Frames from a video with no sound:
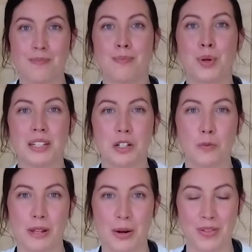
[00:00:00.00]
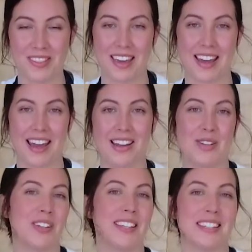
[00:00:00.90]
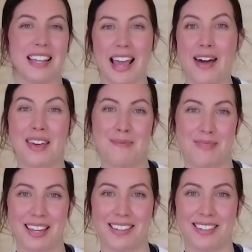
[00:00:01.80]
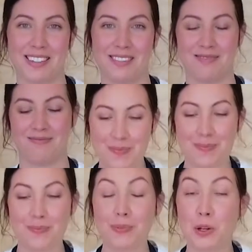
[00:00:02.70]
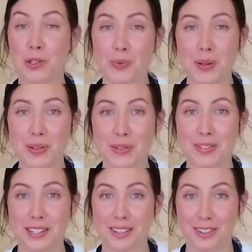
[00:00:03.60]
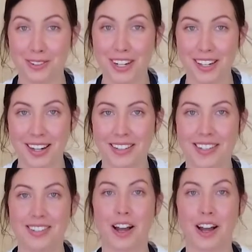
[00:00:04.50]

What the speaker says: put a little bit on there and you can see how they mix. Because we're using 3 colours,